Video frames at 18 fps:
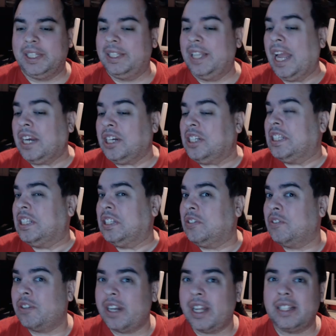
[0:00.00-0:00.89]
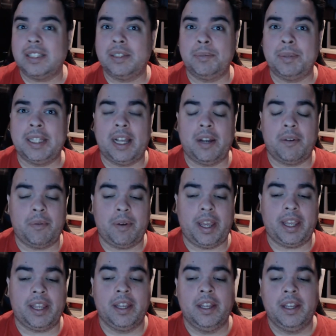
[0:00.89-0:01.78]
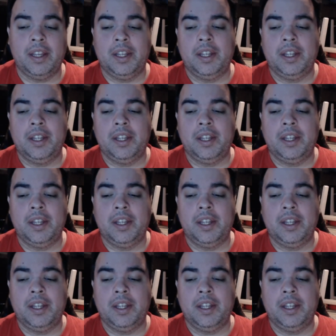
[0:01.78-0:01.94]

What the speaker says: But it actually didn't turn out to be that way.